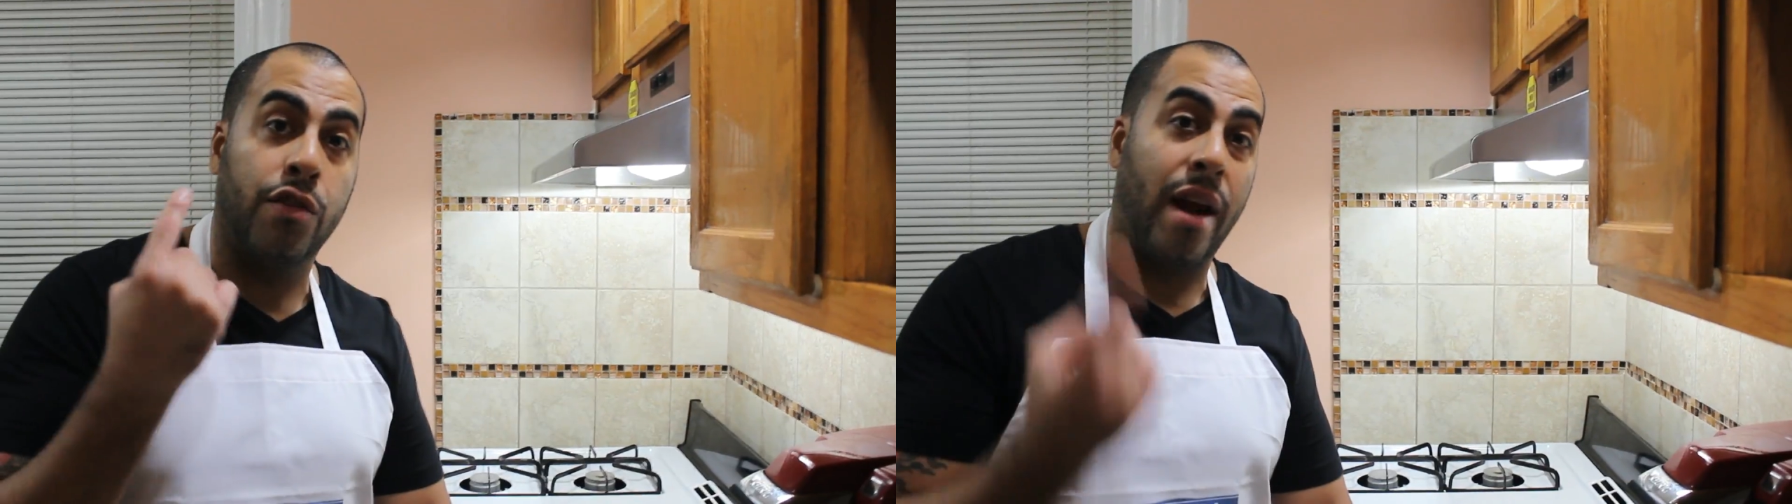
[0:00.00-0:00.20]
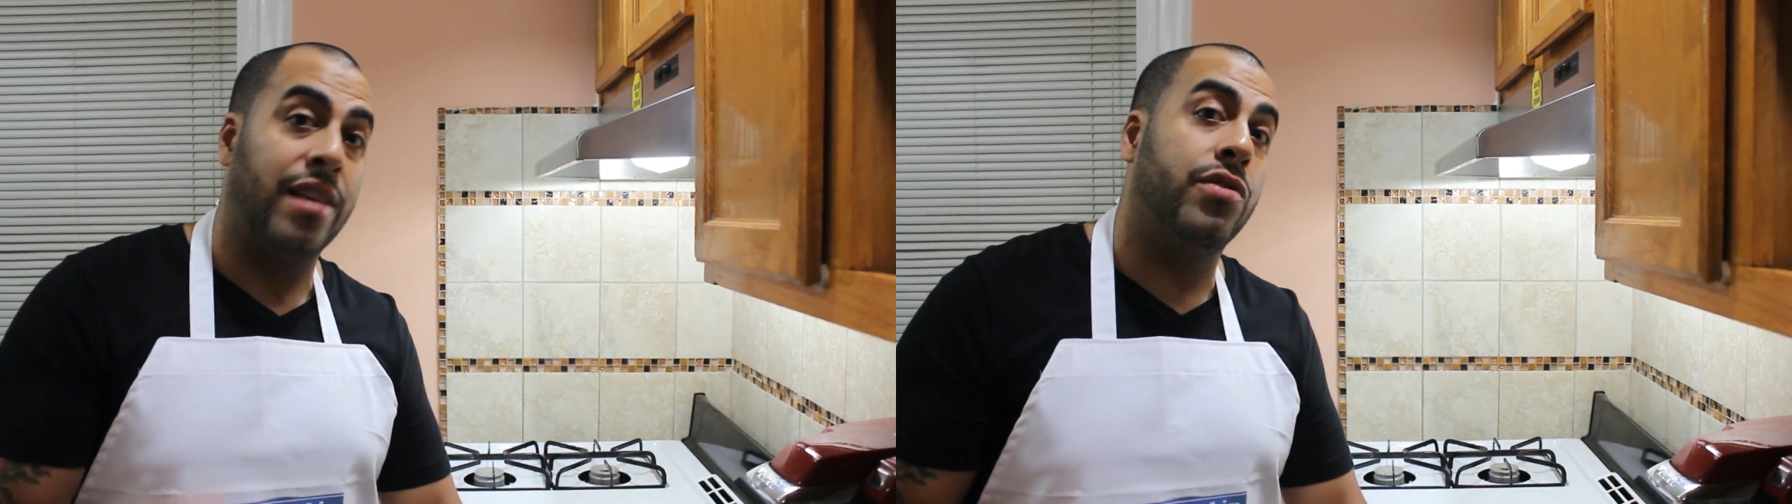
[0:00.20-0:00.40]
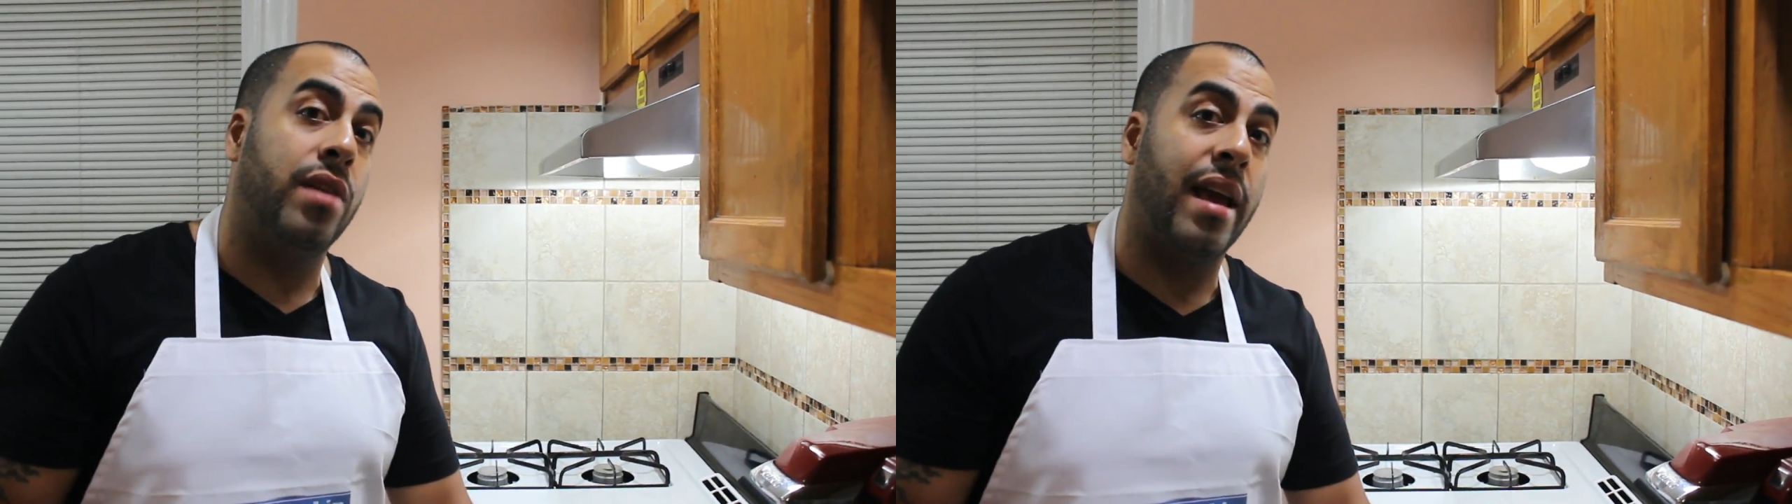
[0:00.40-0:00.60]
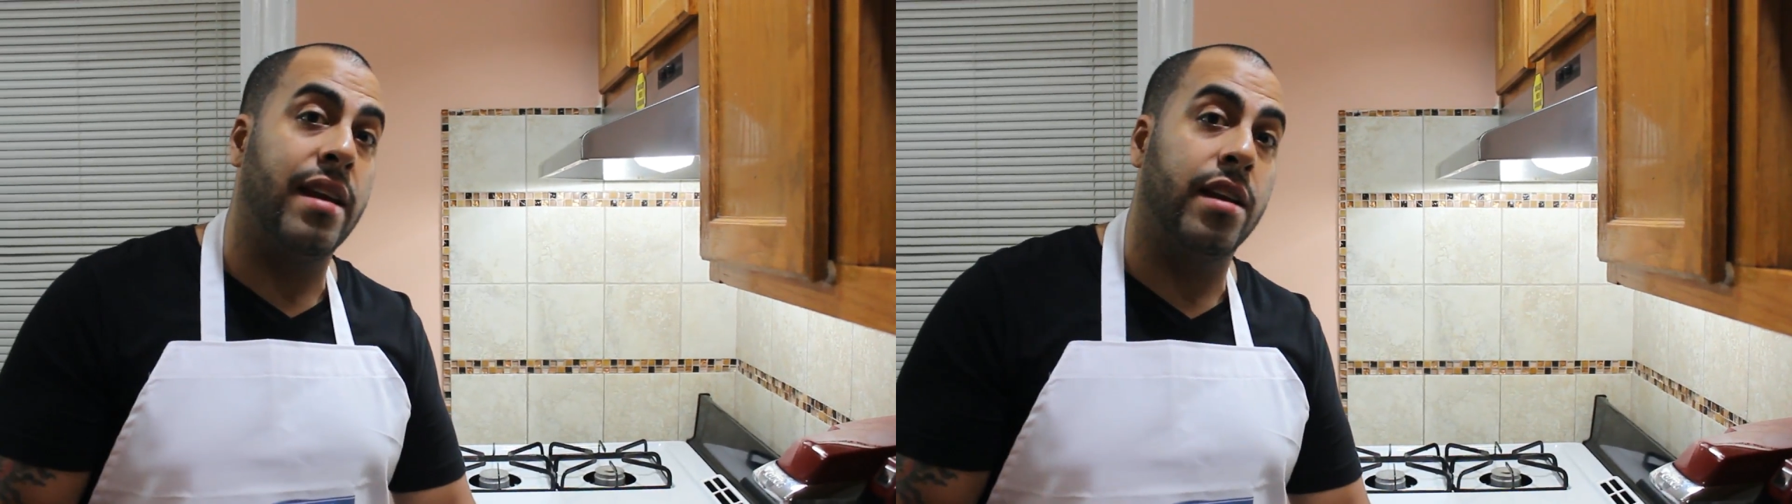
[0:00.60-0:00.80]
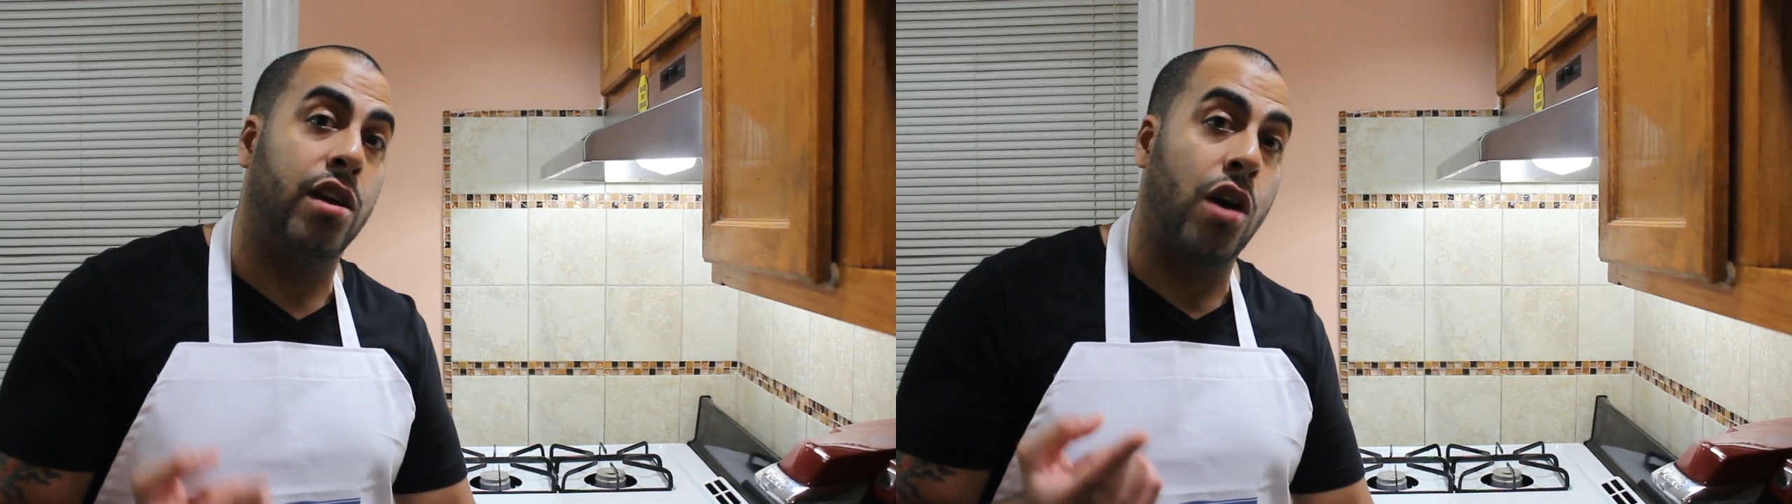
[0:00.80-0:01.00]

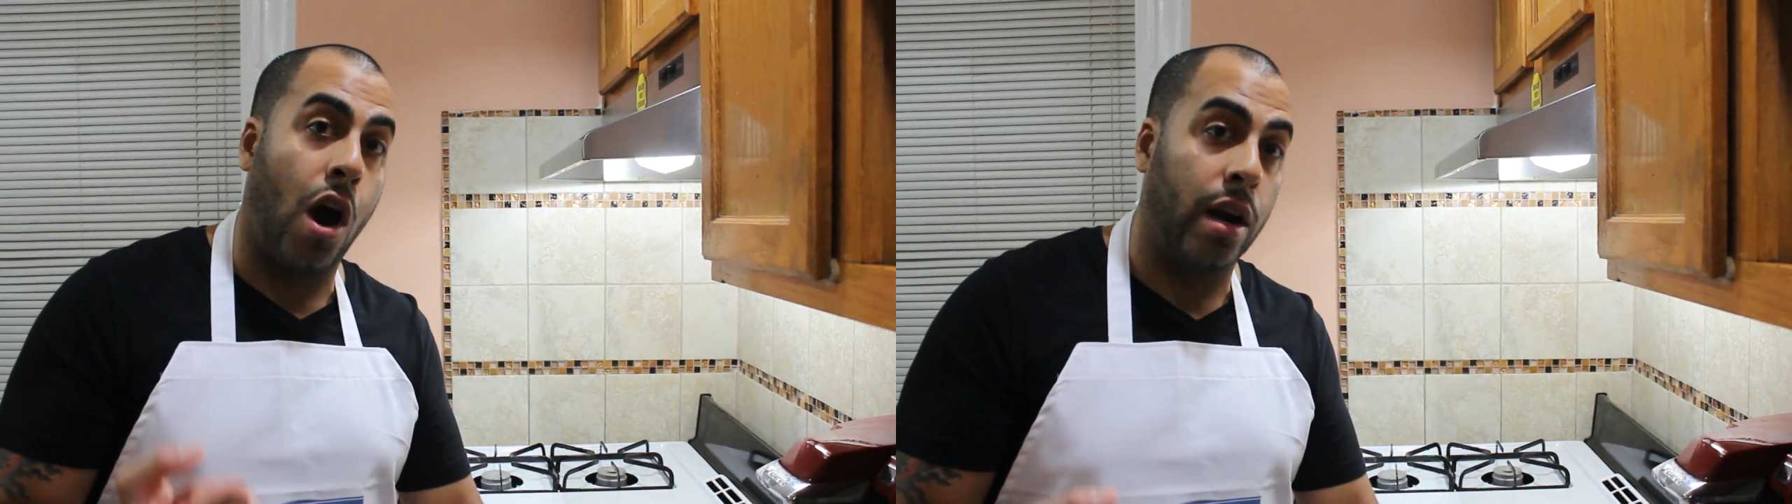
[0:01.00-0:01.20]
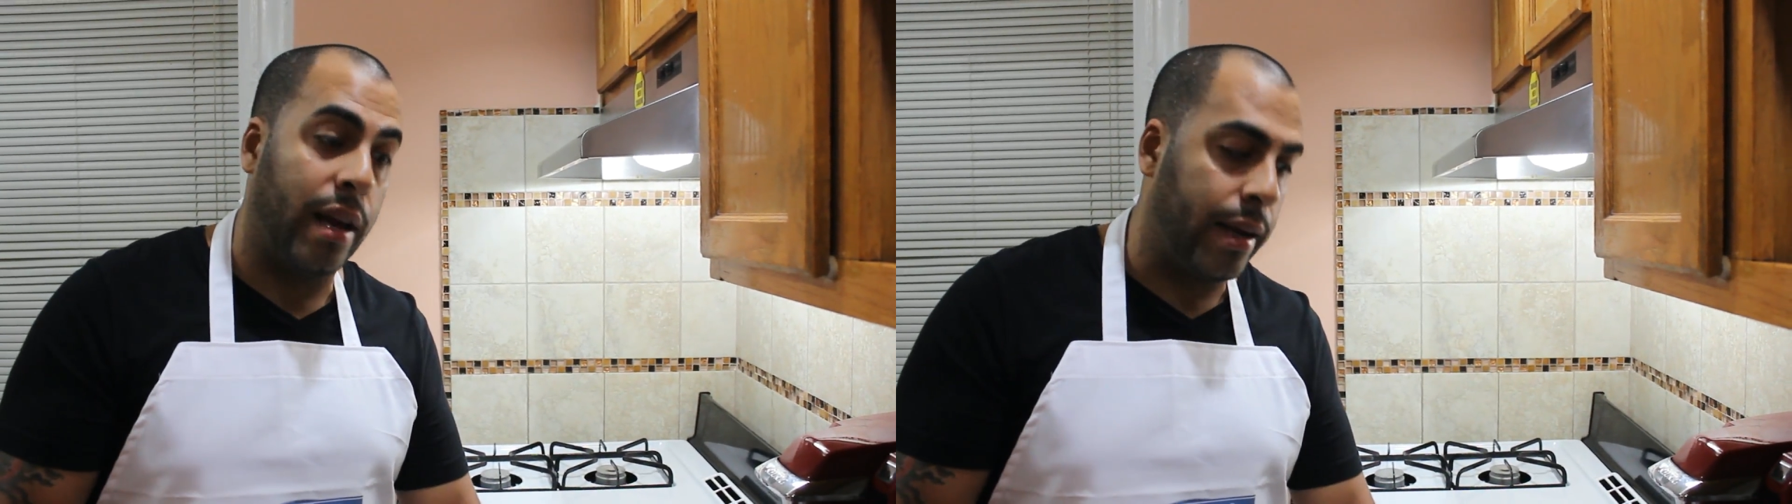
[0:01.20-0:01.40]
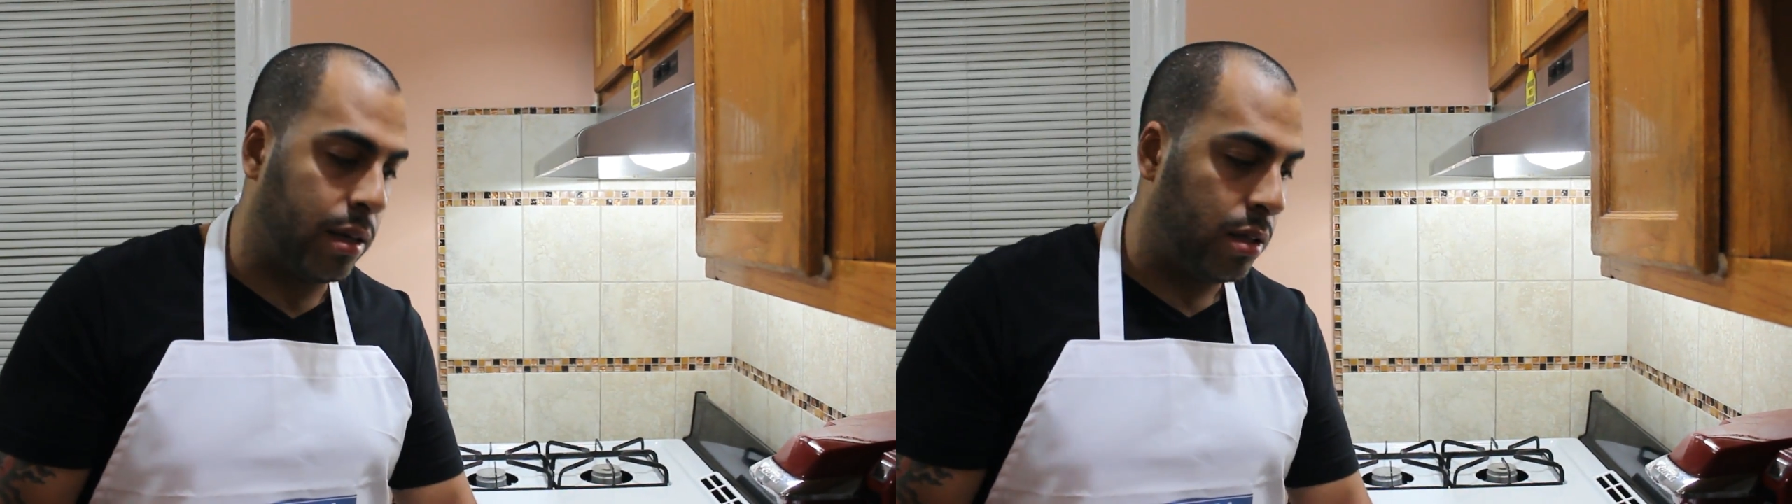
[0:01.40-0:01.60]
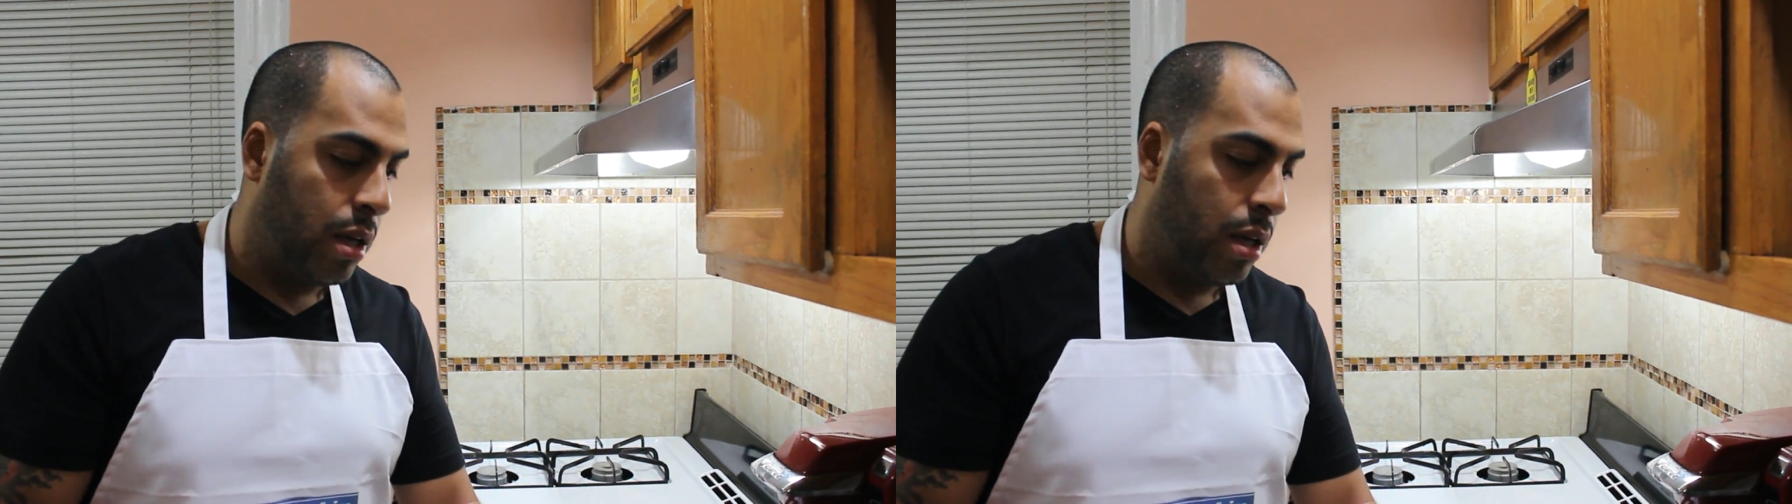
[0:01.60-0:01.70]
granulated garlic,